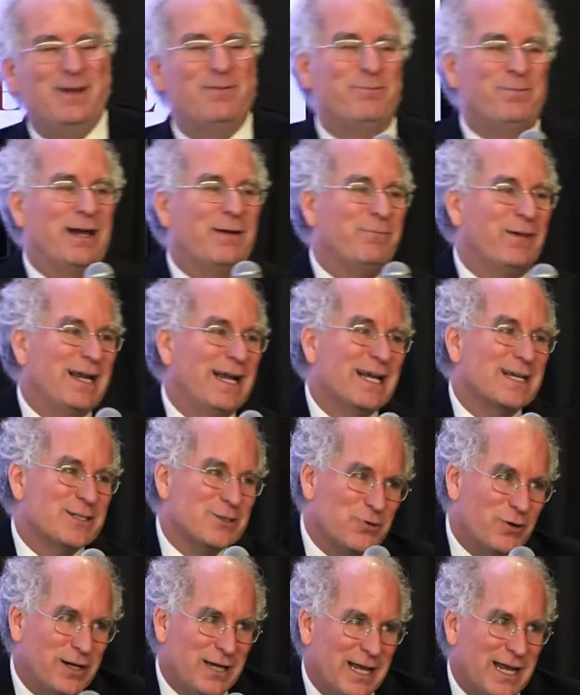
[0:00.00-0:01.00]
my next
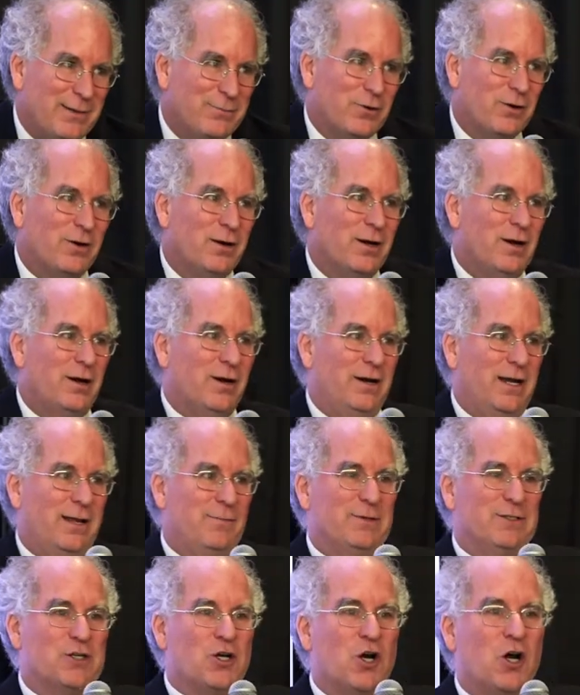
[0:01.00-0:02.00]
door neighbor, her
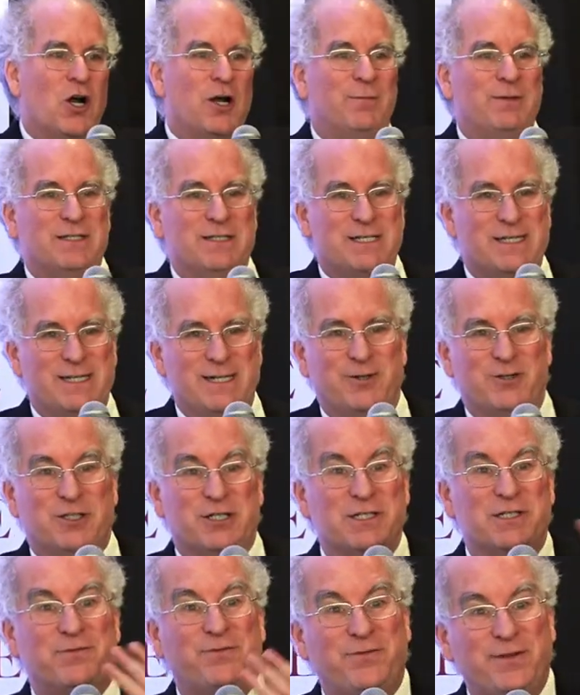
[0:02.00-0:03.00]
name is Carmen Steele.
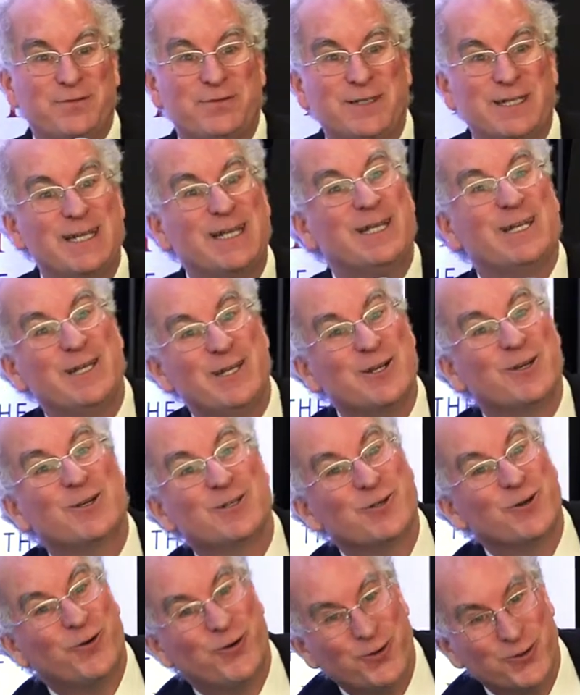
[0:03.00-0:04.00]
She's 15
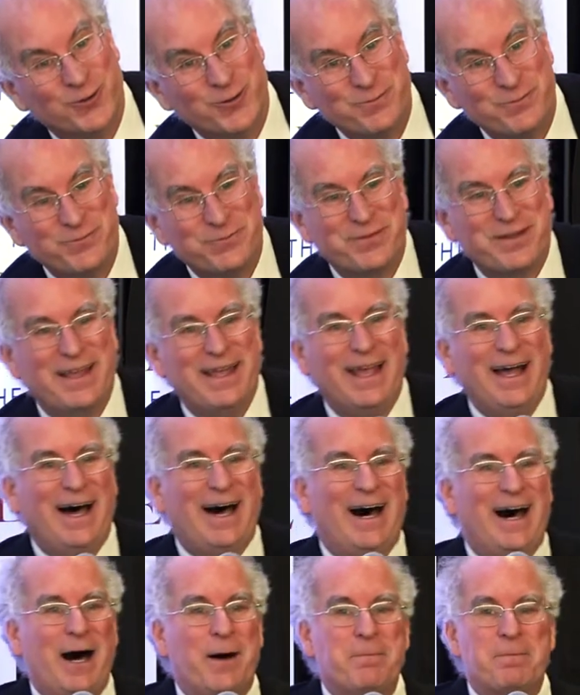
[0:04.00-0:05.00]
years old.
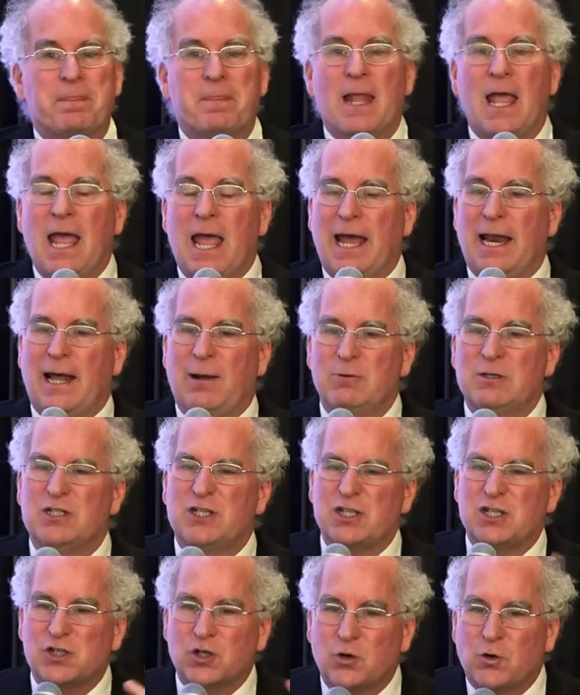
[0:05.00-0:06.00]
And I was
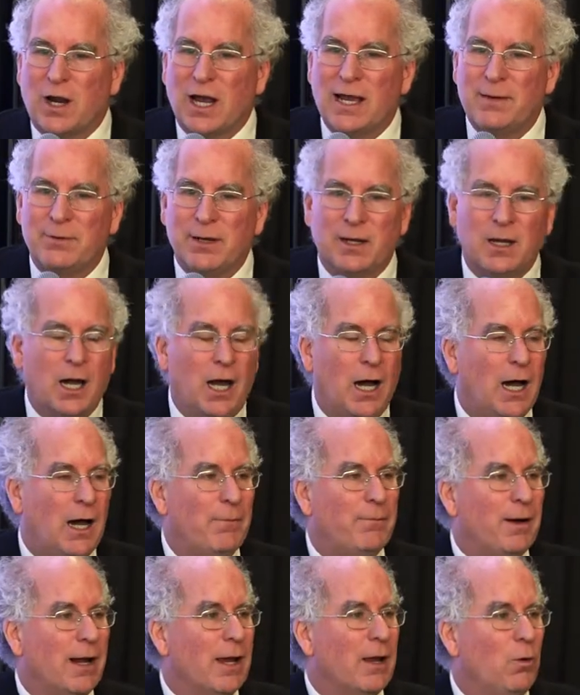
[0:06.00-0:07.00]
describing
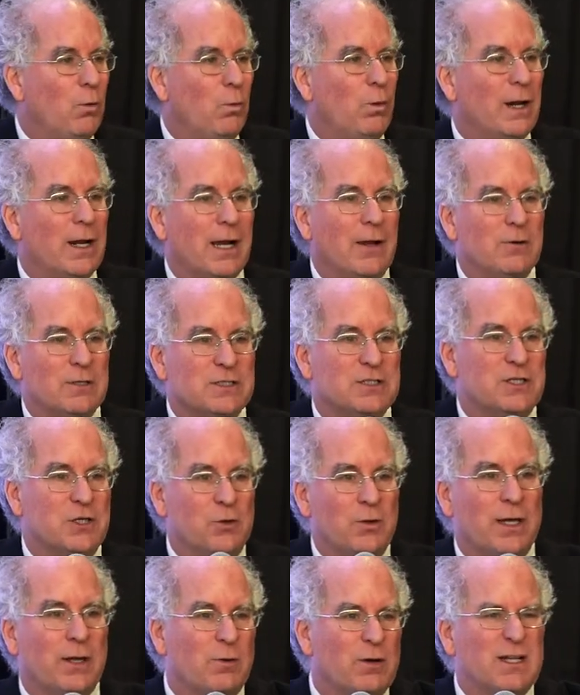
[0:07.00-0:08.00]
what I was
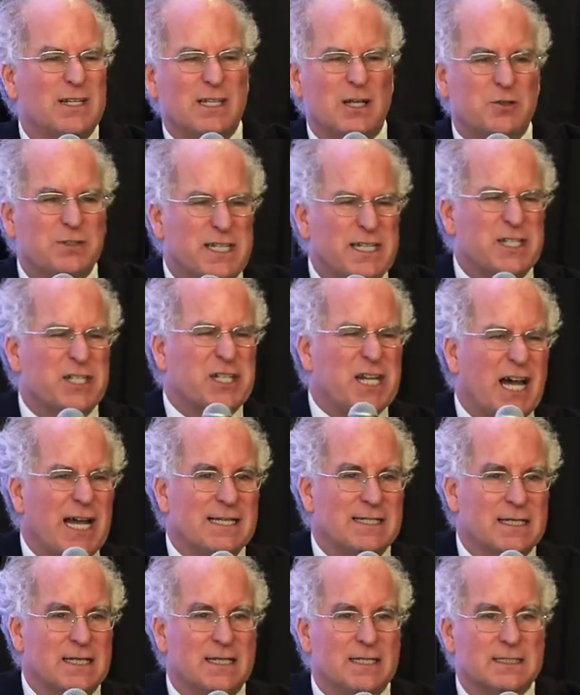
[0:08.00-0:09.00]
doing,
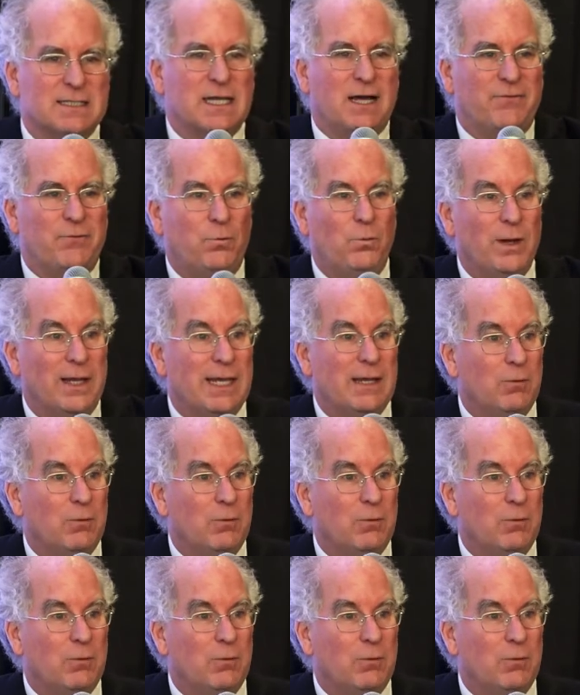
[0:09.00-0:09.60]
digitizing this stuff and